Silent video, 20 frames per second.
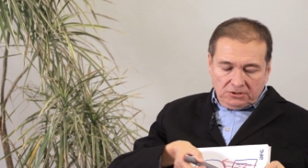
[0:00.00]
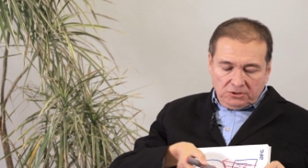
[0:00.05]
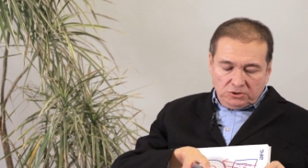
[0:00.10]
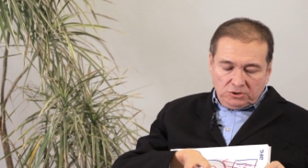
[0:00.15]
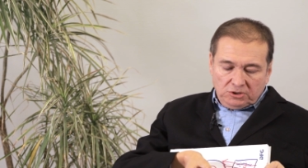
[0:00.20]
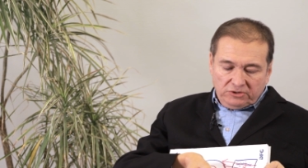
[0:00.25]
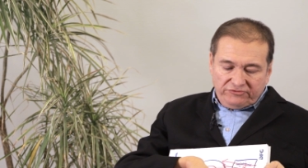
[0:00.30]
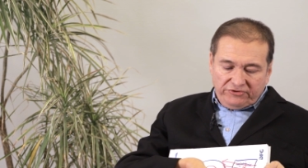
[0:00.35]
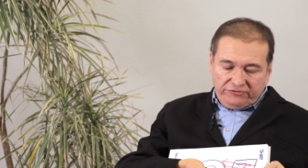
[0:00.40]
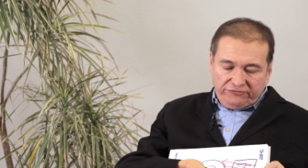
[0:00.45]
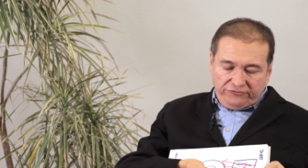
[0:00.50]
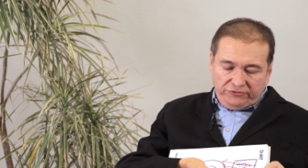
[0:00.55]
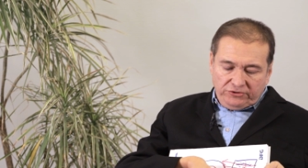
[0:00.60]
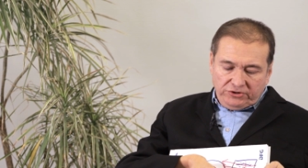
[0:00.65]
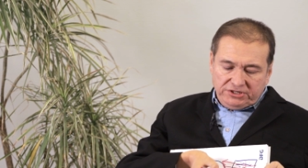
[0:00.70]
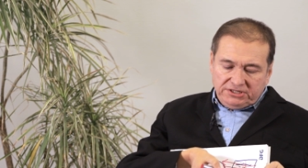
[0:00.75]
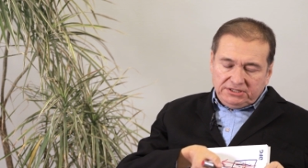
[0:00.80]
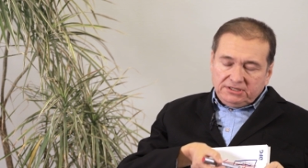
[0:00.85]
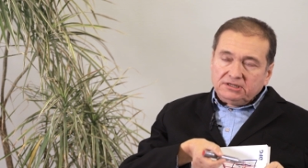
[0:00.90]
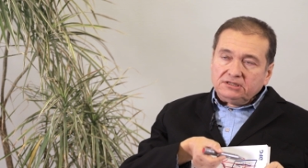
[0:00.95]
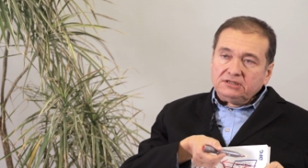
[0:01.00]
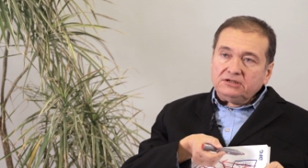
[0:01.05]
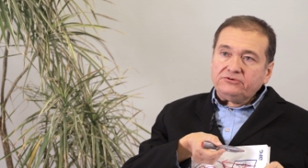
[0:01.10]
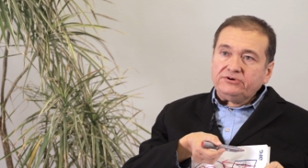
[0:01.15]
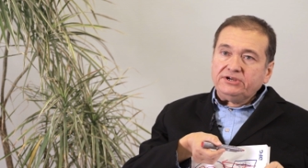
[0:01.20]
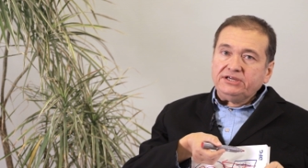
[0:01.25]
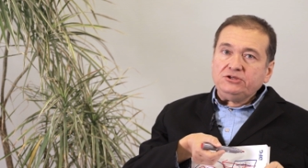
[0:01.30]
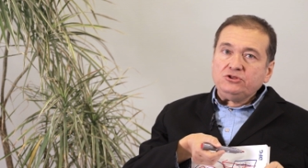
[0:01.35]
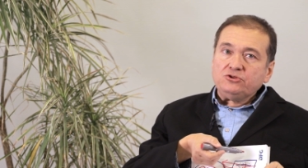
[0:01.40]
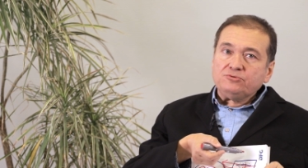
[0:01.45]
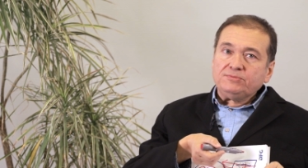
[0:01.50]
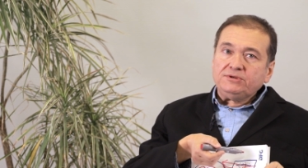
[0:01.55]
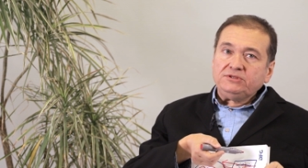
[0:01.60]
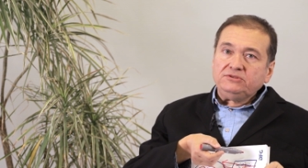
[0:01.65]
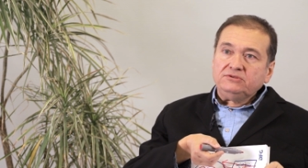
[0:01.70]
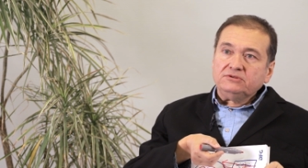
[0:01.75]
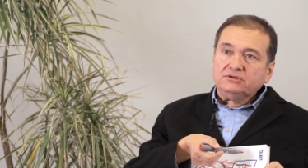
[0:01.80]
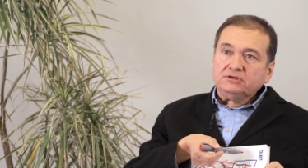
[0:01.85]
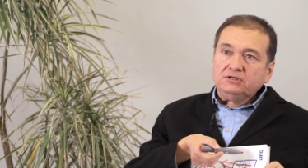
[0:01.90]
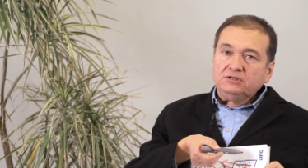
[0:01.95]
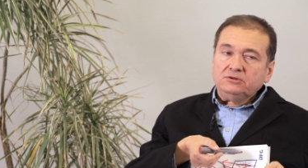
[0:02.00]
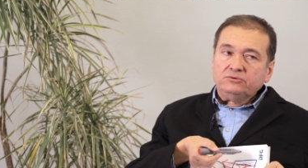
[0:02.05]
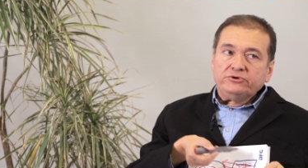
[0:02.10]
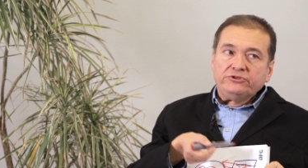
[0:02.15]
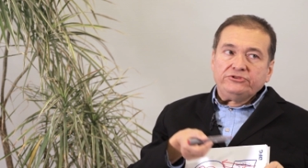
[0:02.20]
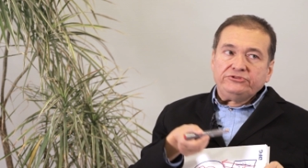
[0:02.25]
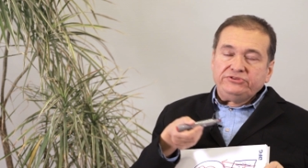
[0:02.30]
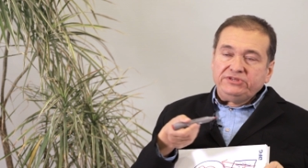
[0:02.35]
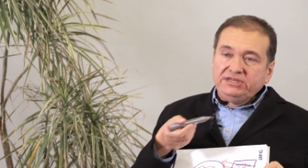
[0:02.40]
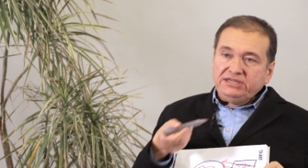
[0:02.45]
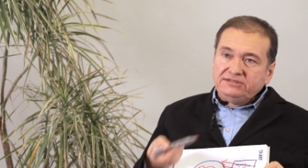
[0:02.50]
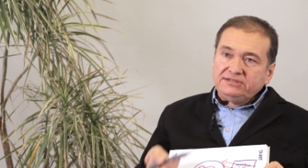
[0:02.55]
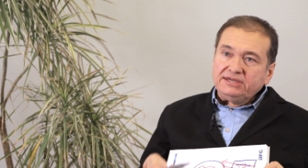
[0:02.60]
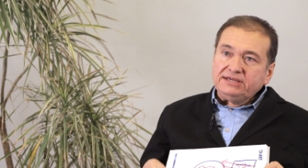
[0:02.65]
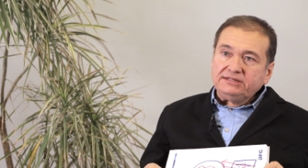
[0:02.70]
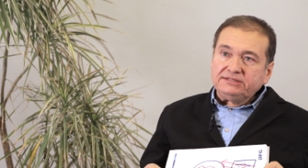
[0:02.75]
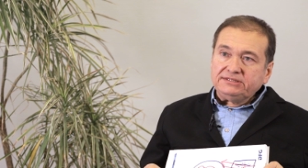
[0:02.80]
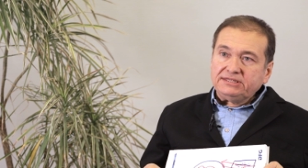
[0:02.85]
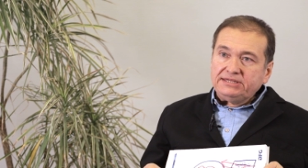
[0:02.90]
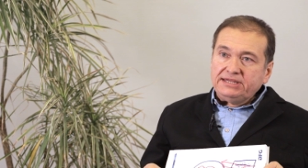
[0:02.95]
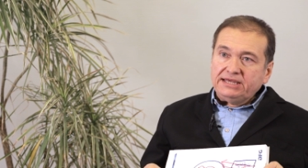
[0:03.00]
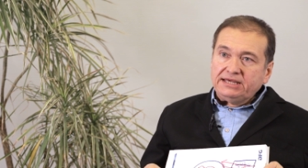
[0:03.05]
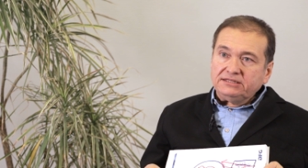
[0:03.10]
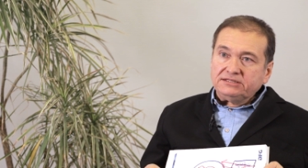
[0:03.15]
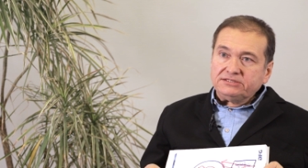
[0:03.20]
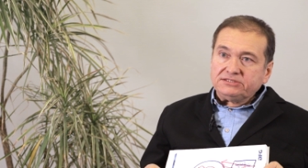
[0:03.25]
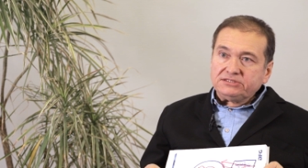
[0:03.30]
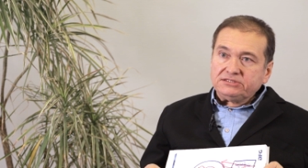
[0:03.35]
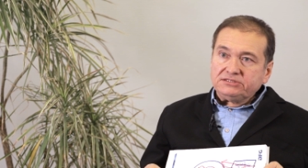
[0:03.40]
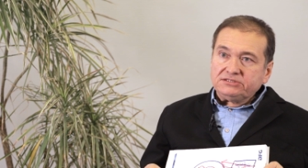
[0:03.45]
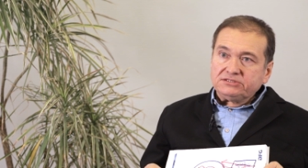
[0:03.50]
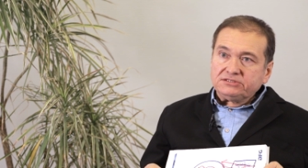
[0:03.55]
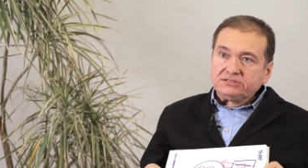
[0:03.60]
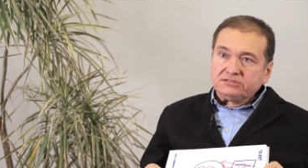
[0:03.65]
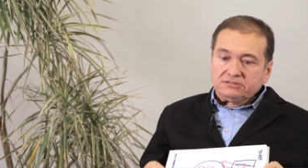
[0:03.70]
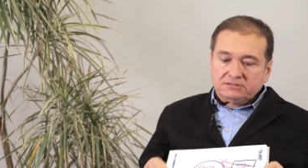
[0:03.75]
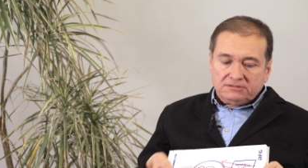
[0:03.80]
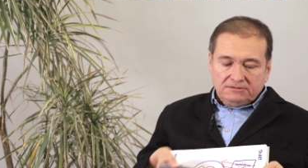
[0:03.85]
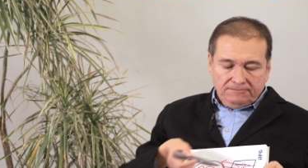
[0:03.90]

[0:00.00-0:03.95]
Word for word: You have a vertical arrangement with detailed analysis